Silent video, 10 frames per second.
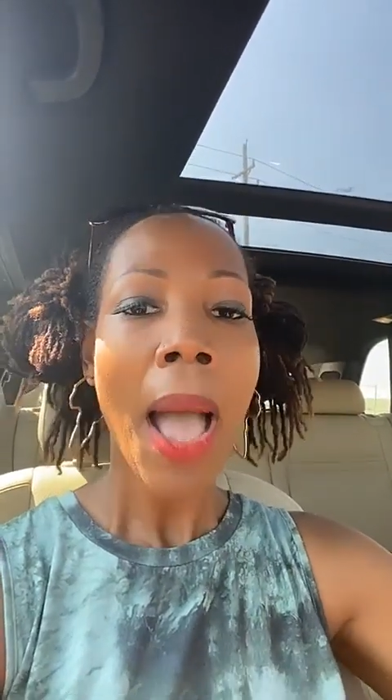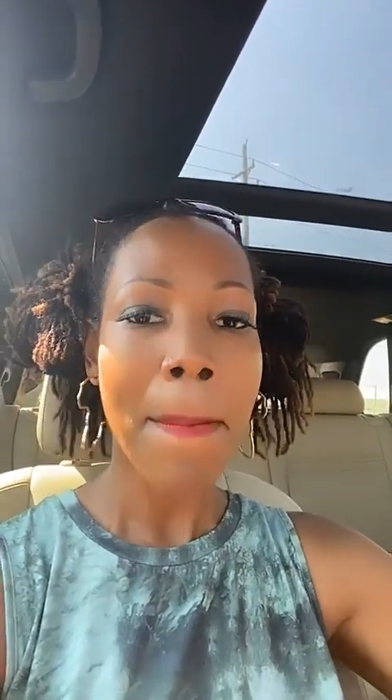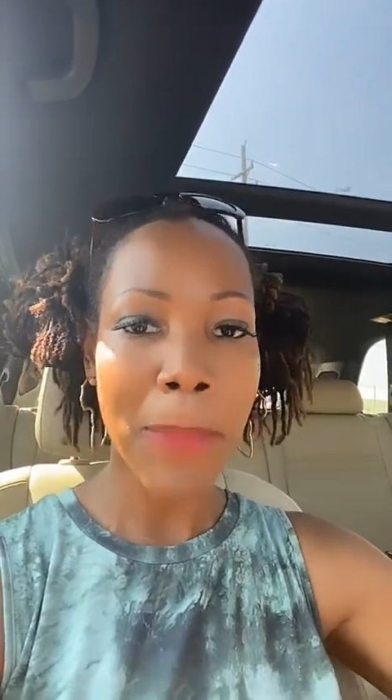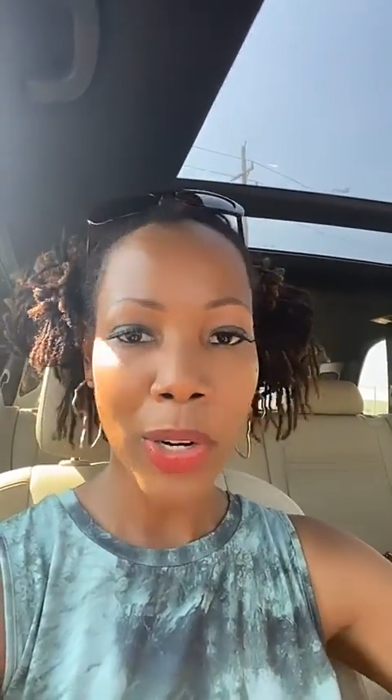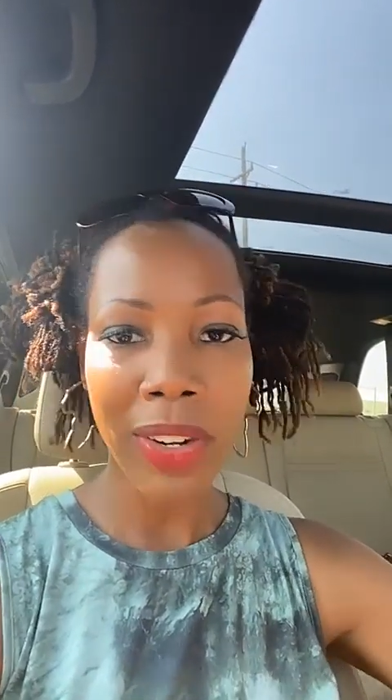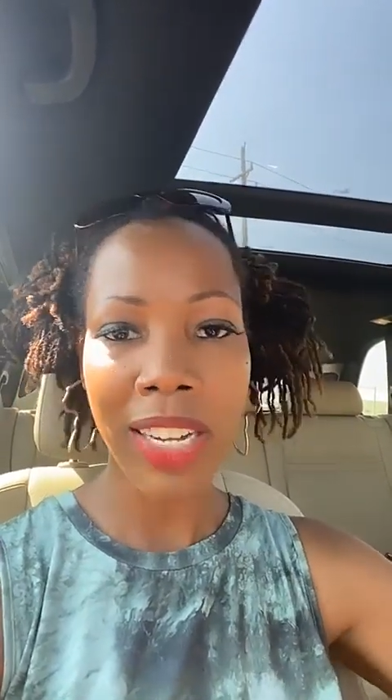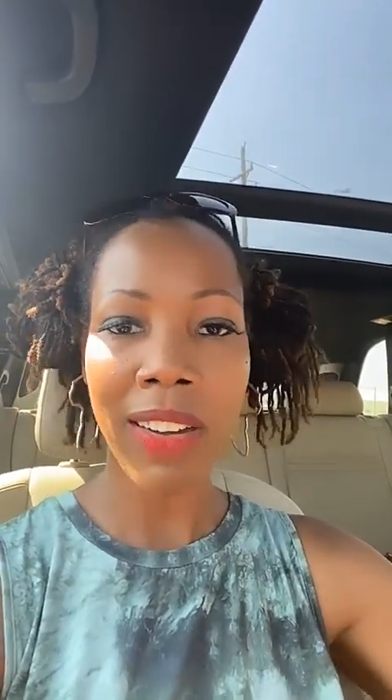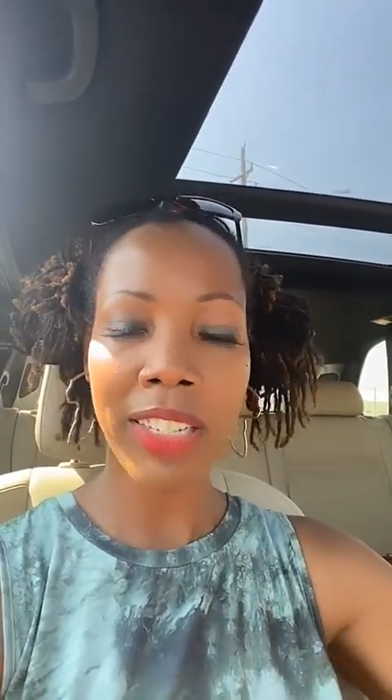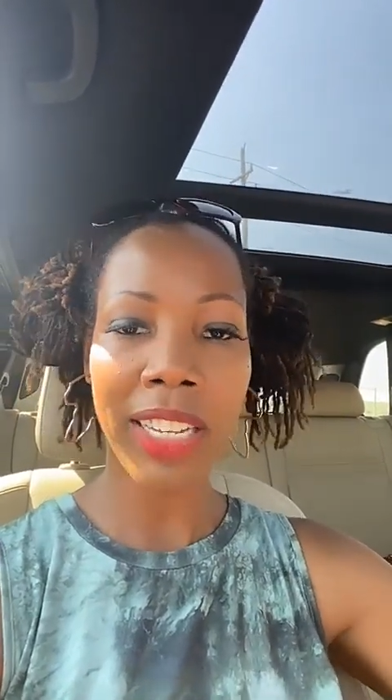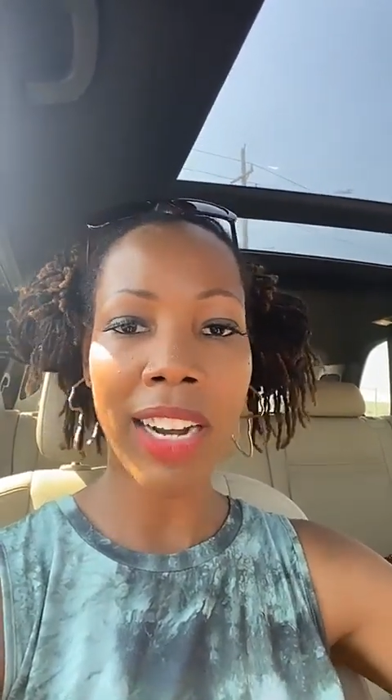a
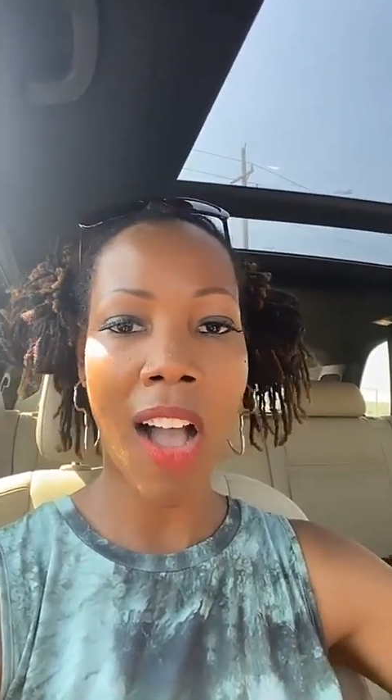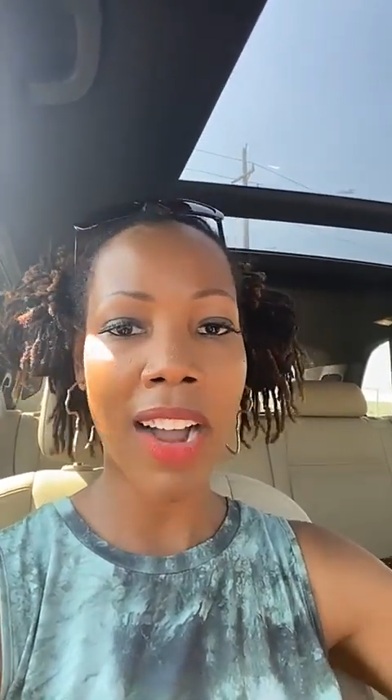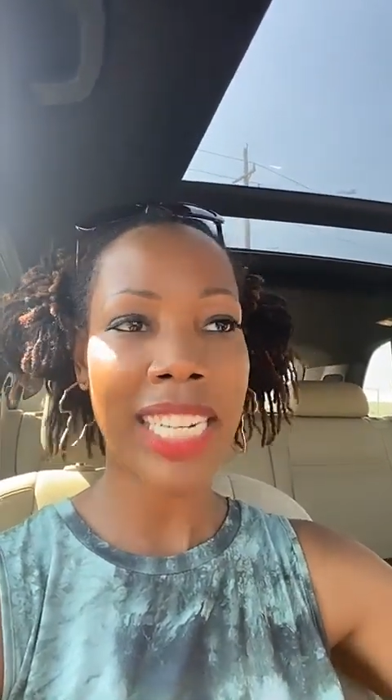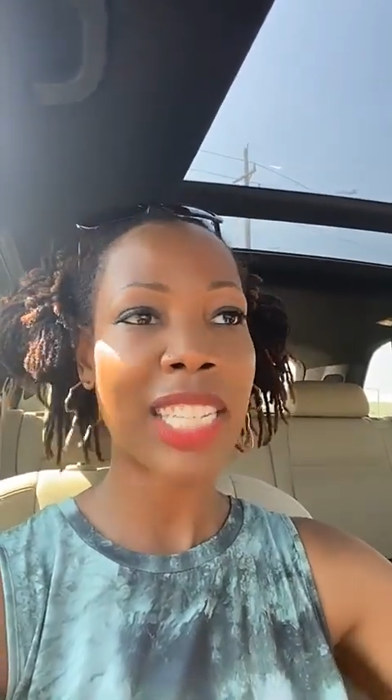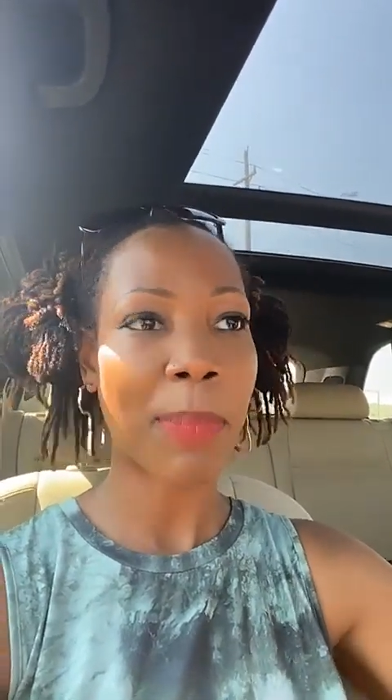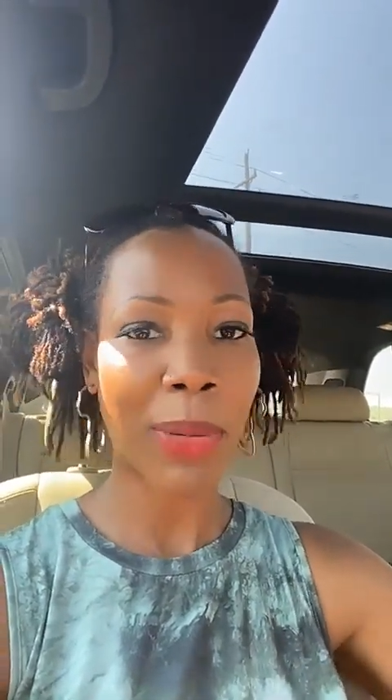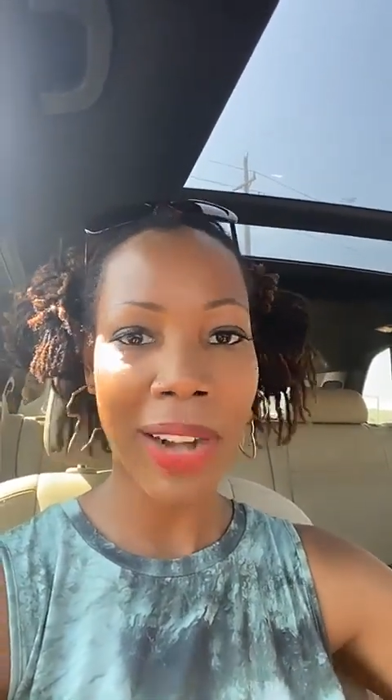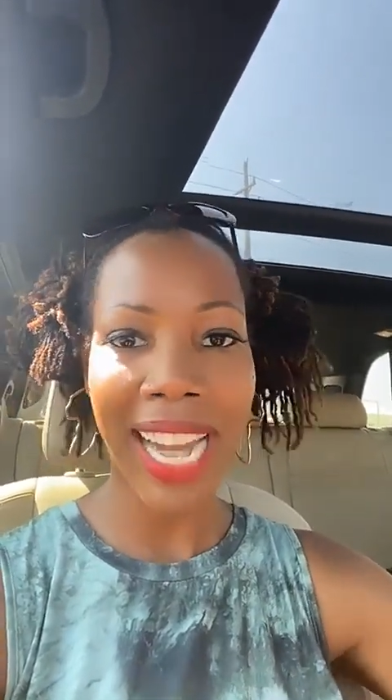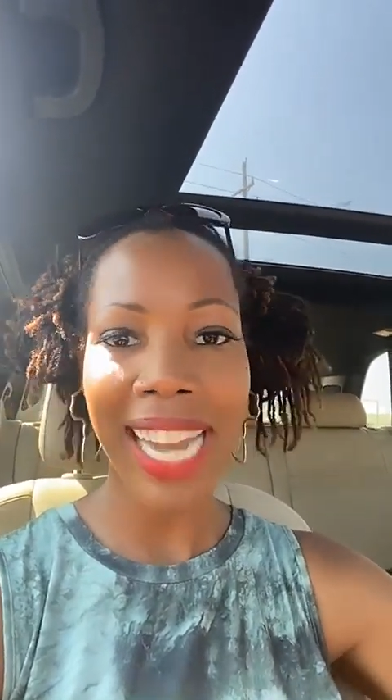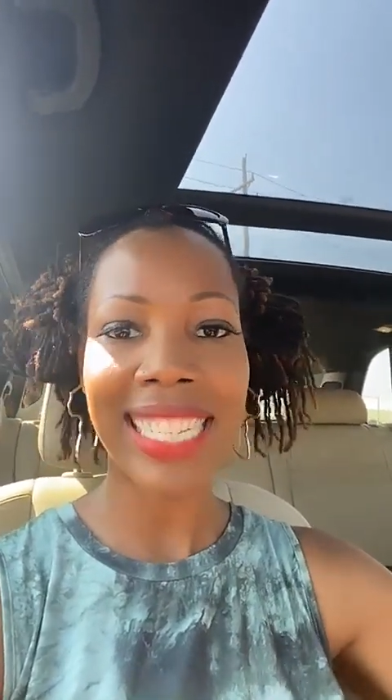burden on your heart to
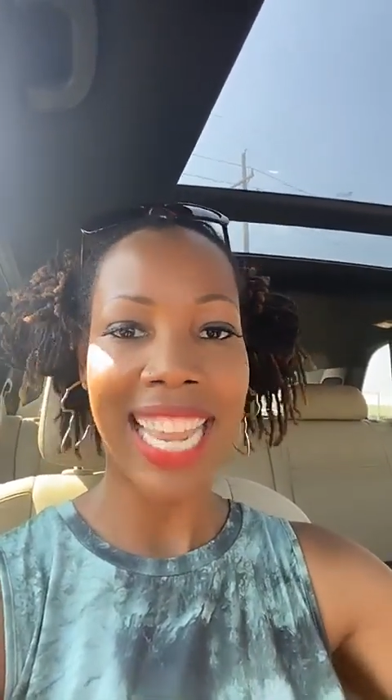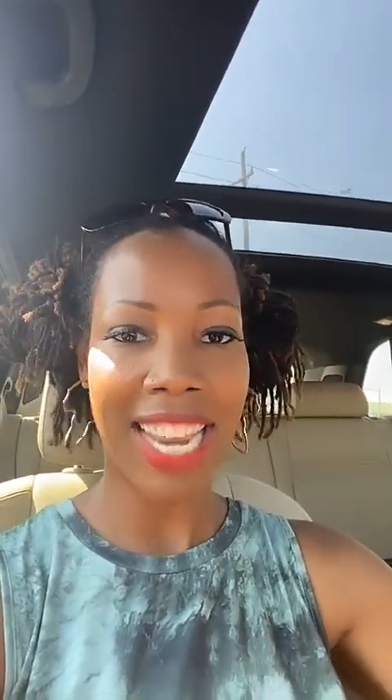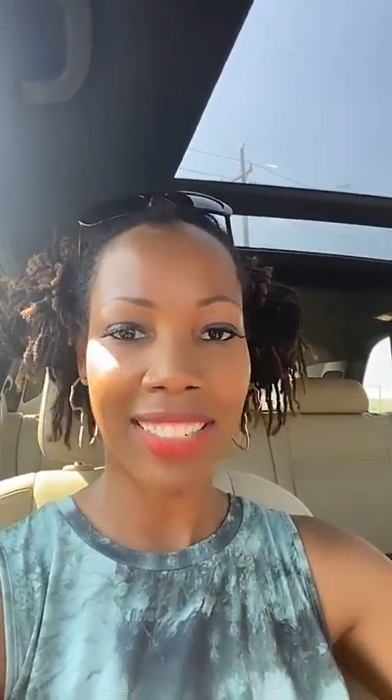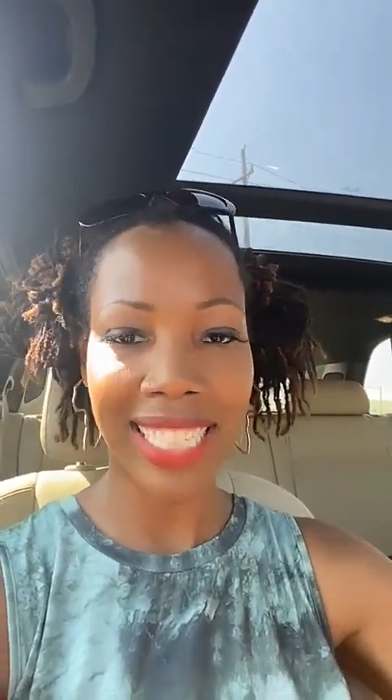pray, to